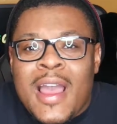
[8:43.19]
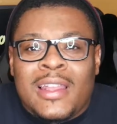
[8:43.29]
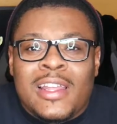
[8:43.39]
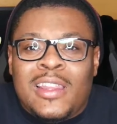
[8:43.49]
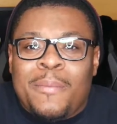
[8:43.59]
I
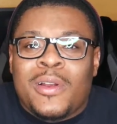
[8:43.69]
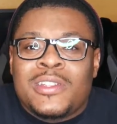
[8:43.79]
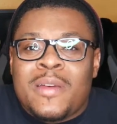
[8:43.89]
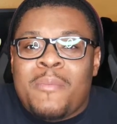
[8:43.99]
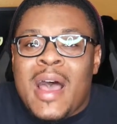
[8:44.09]
let the
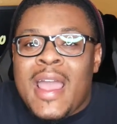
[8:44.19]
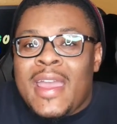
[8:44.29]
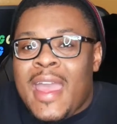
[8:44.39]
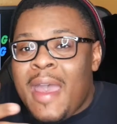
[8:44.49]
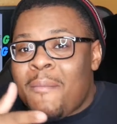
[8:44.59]
person buy
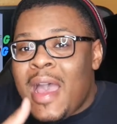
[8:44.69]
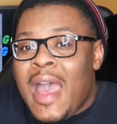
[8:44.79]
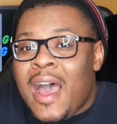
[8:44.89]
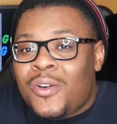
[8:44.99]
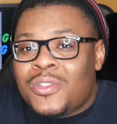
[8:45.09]
it at my
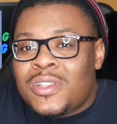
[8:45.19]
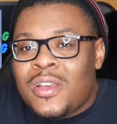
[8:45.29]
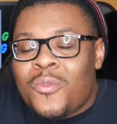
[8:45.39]
house,